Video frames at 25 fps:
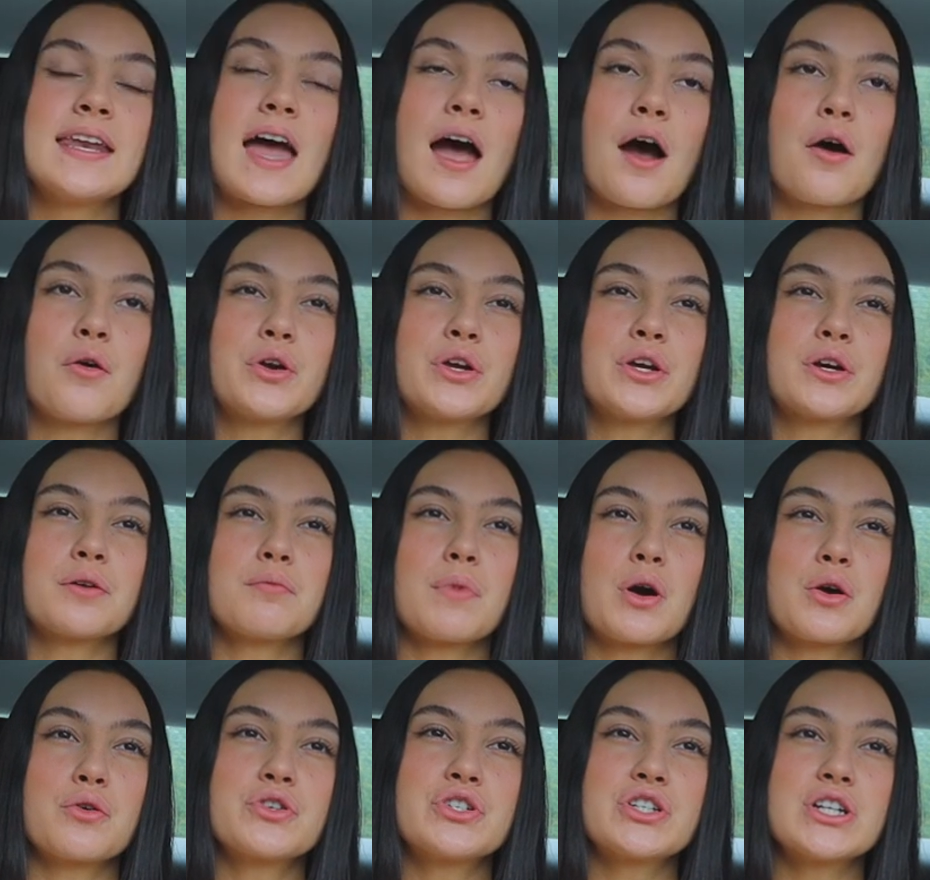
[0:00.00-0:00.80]
Now, your
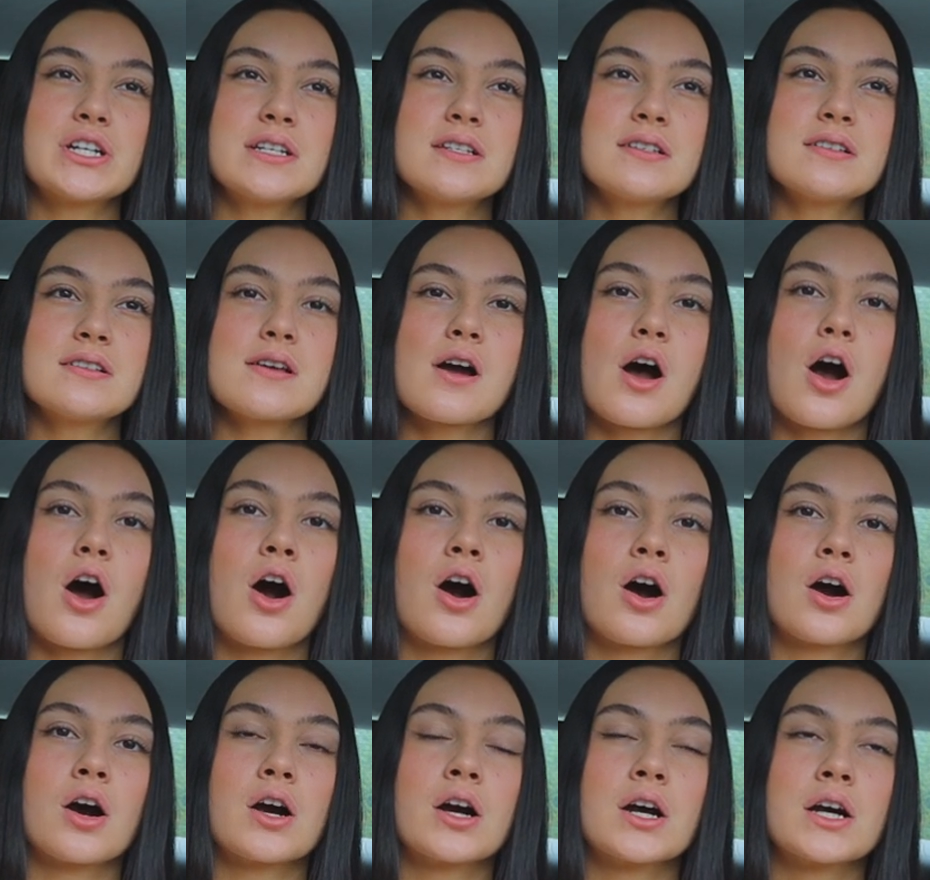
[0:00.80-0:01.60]
emotions
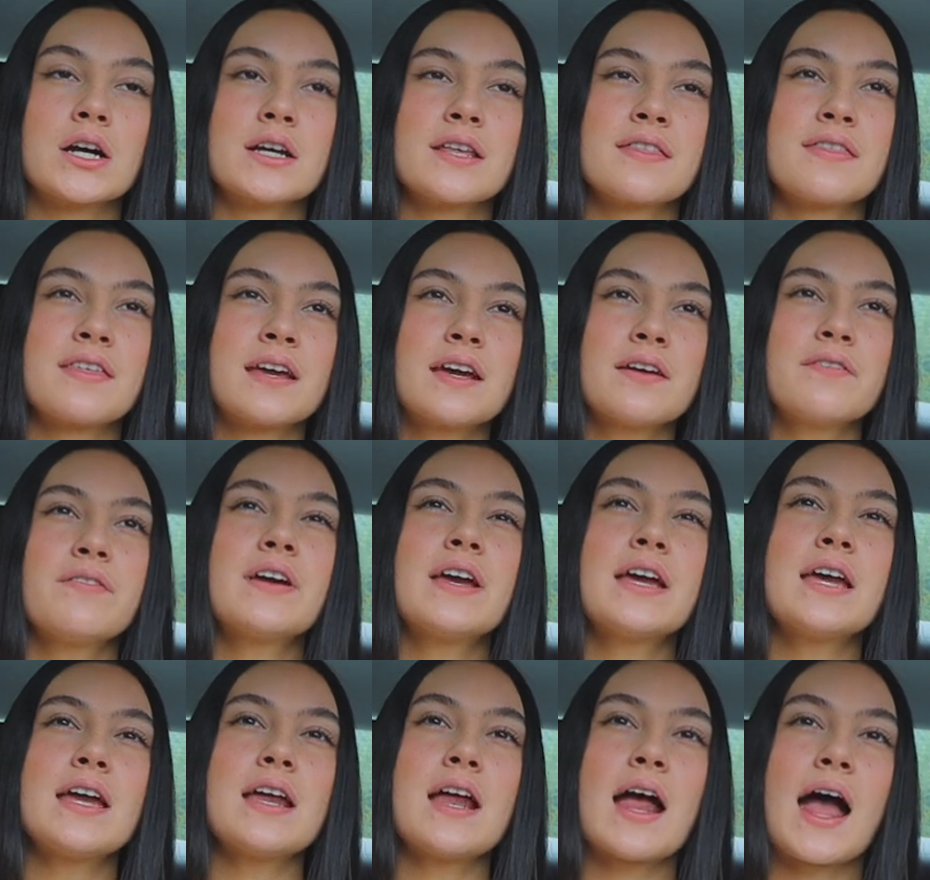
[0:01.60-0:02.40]
are, think of
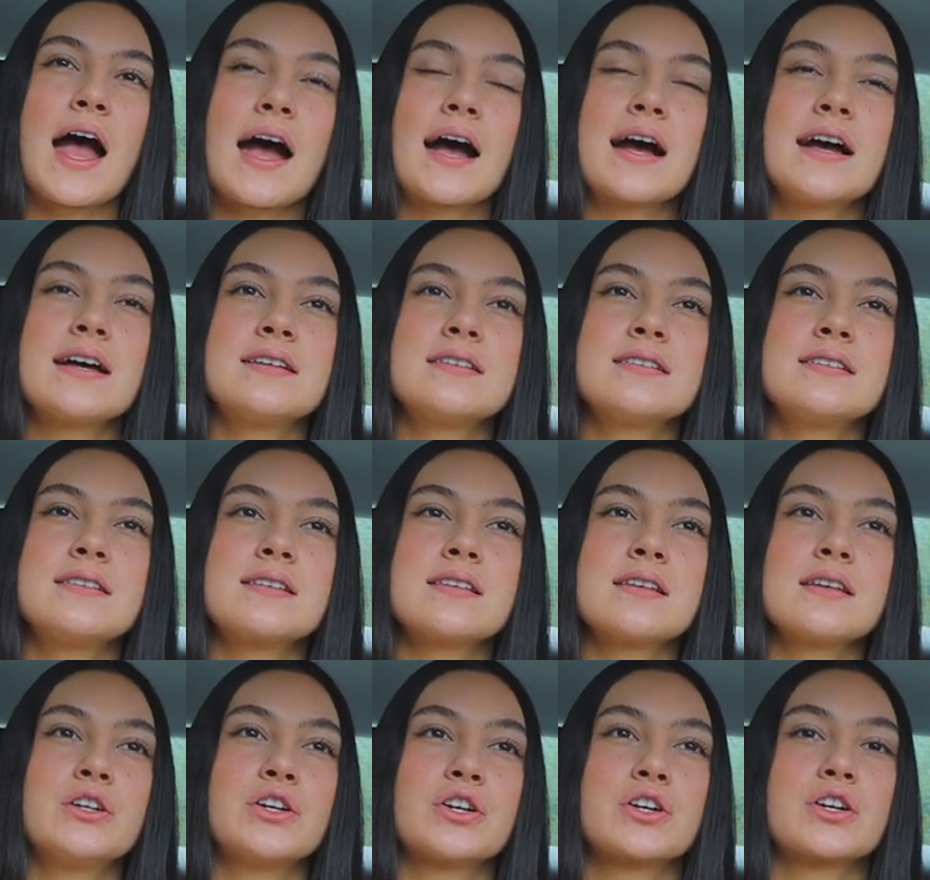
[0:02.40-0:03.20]
it
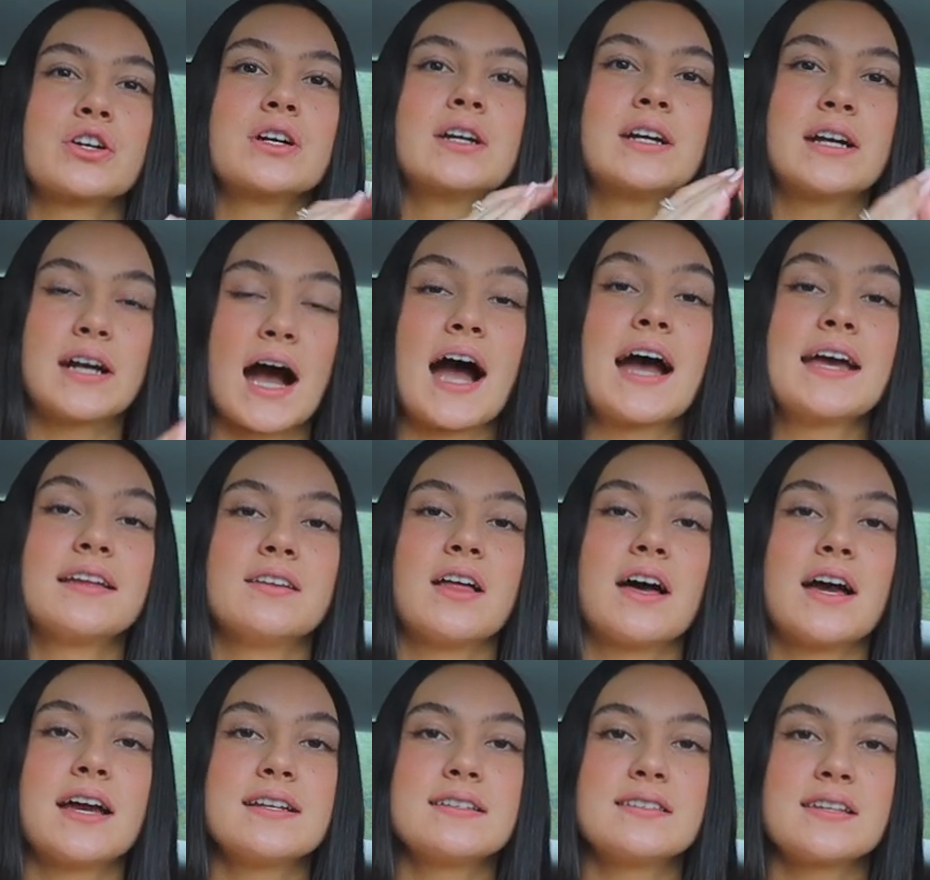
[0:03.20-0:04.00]
as your
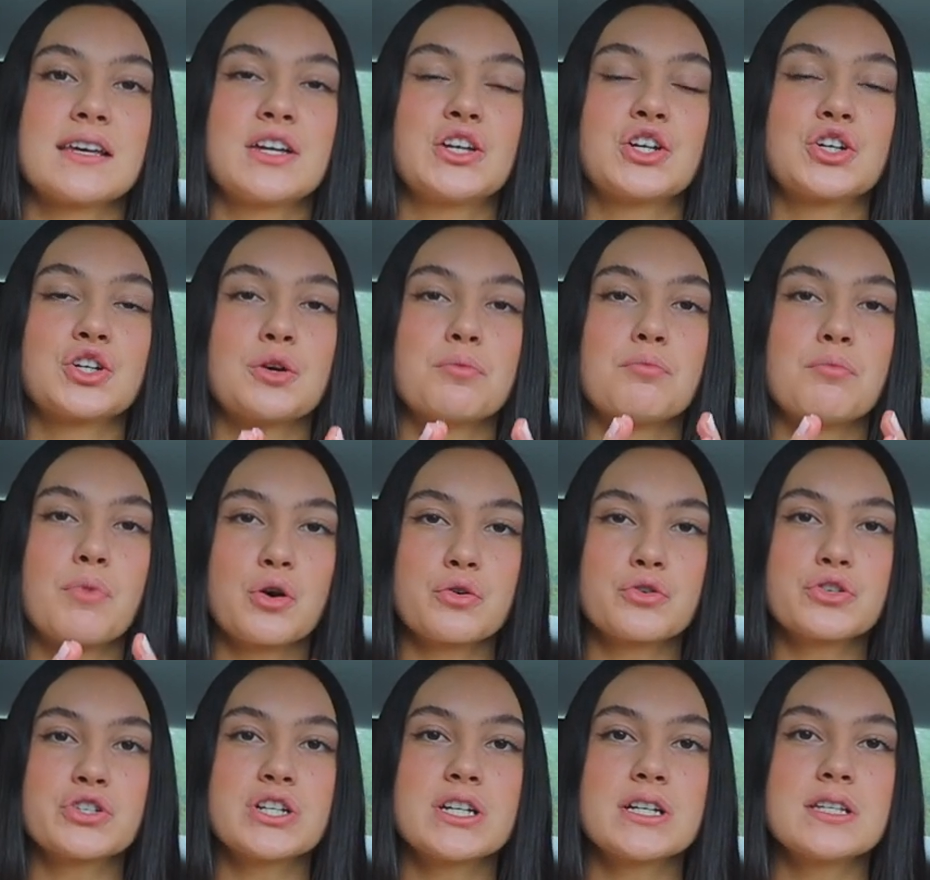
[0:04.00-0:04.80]
guidelines. Like your
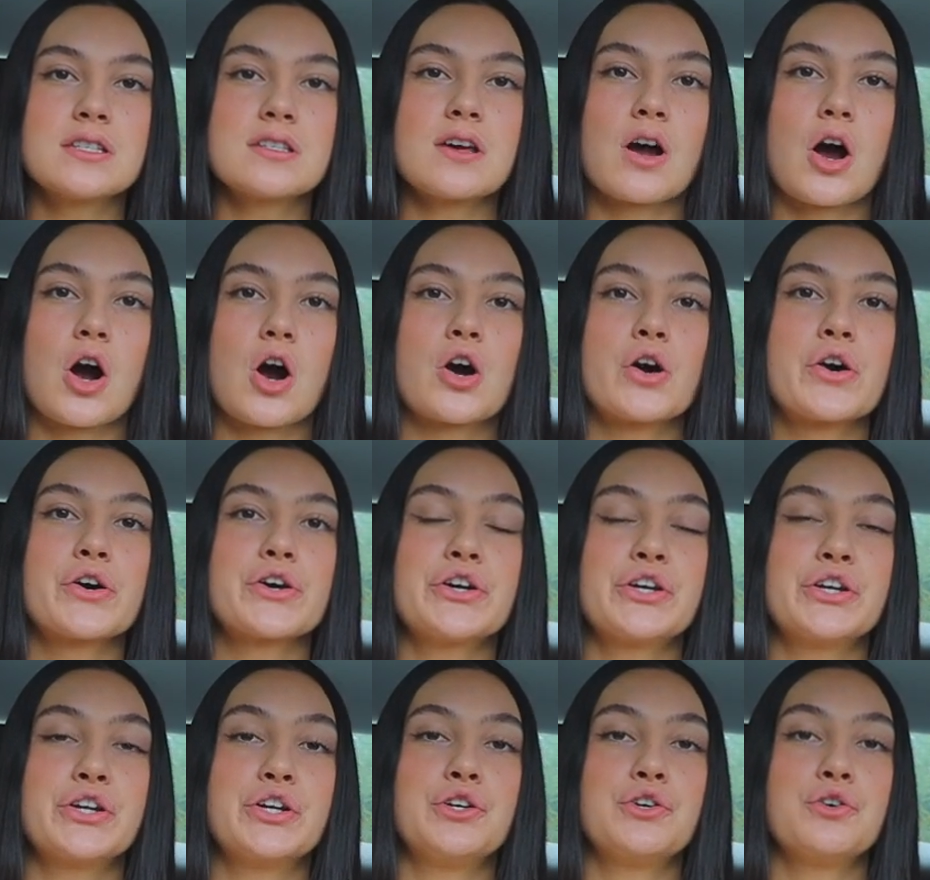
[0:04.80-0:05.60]
emotions are
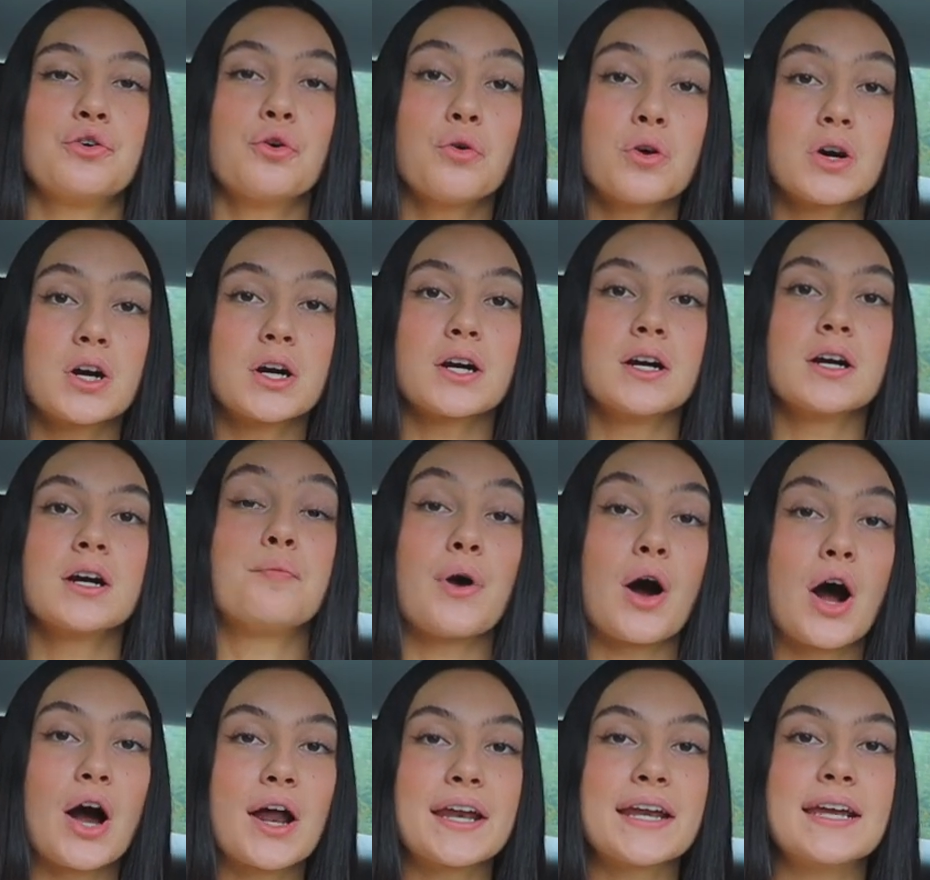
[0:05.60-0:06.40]
your
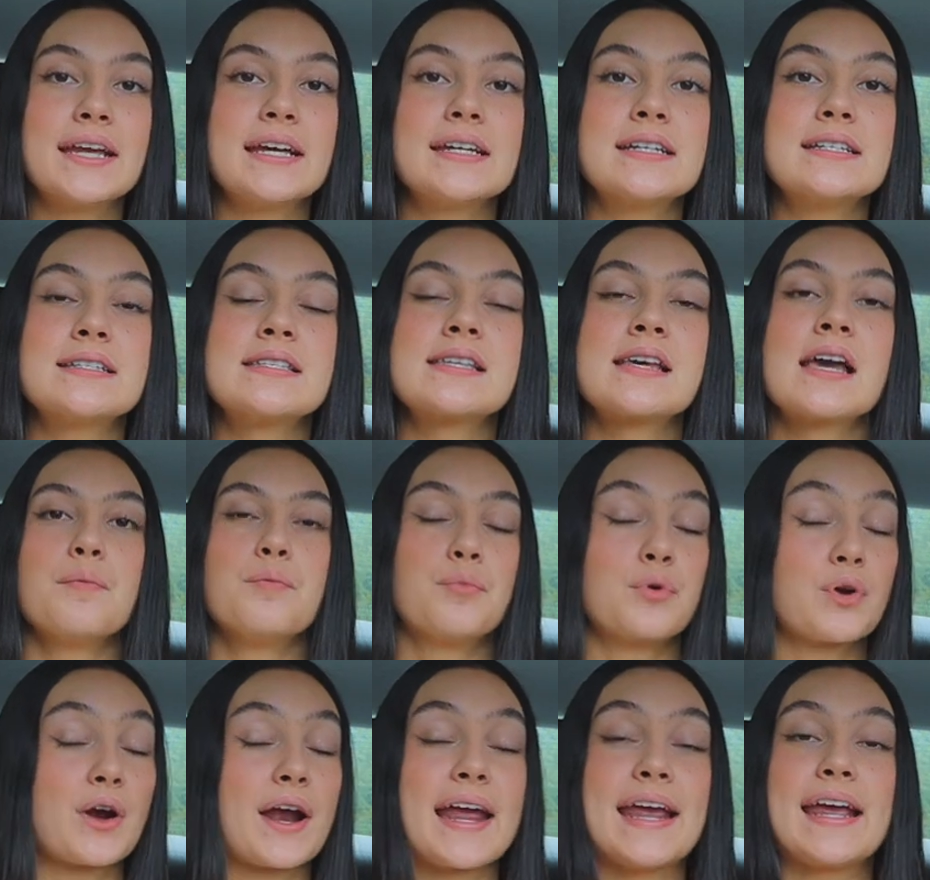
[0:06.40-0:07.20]
body's
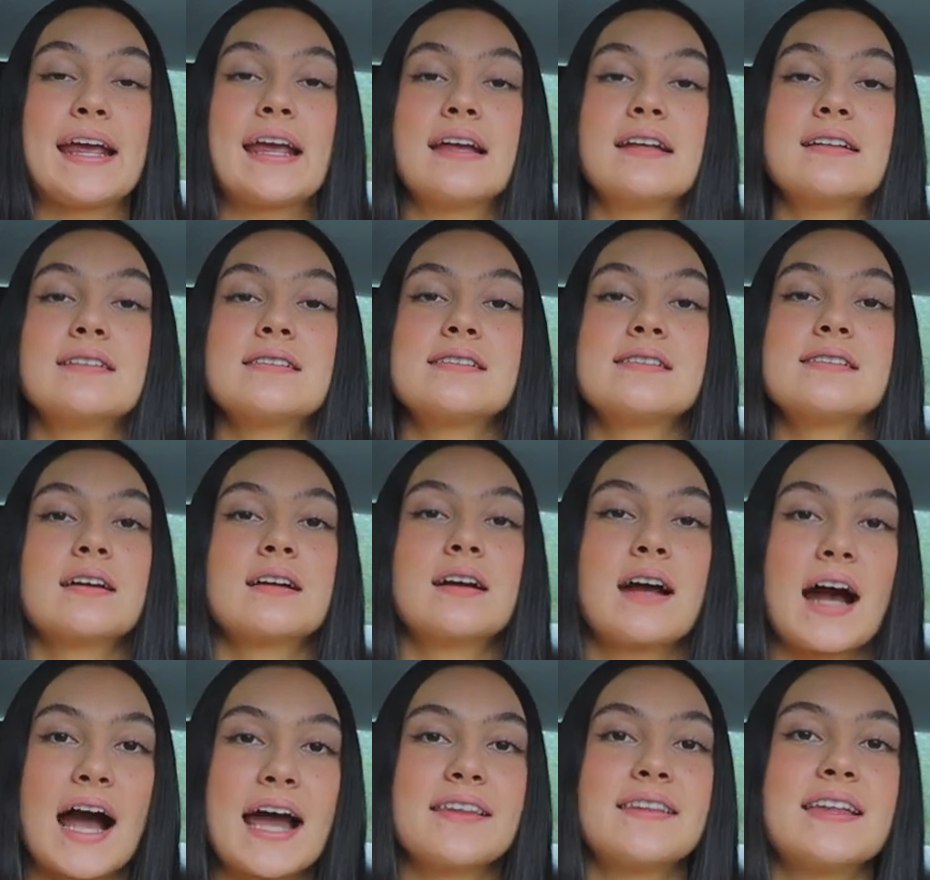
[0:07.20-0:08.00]
brain's
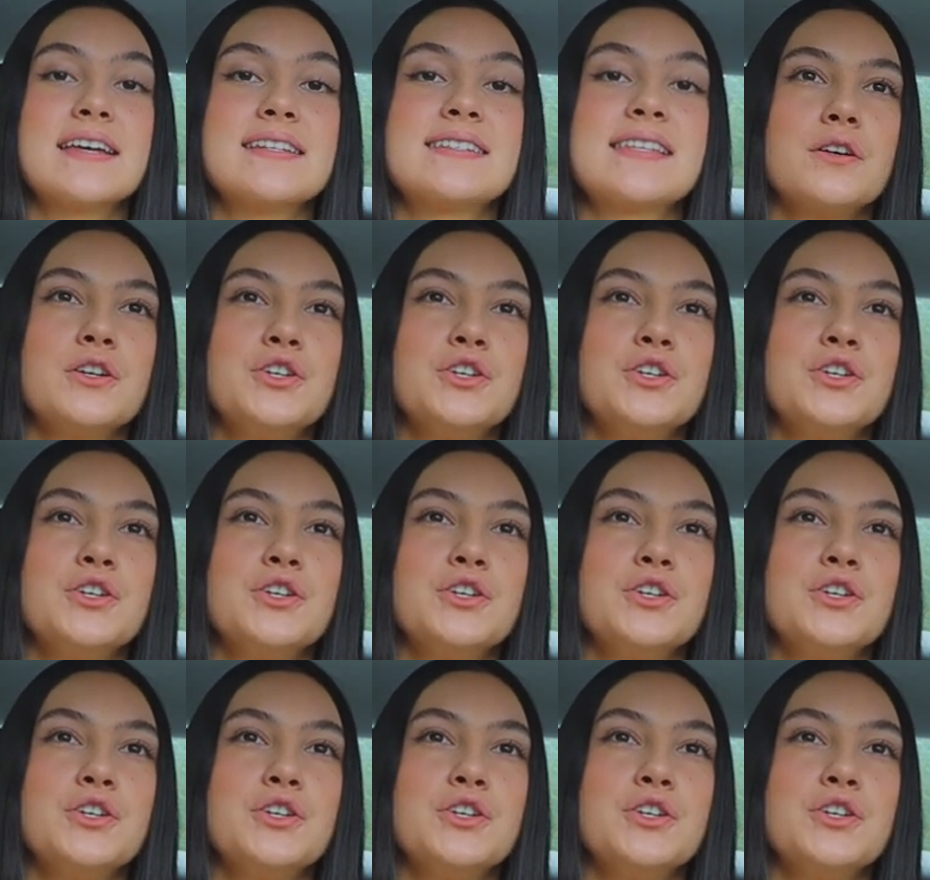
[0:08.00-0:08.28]
guidelines.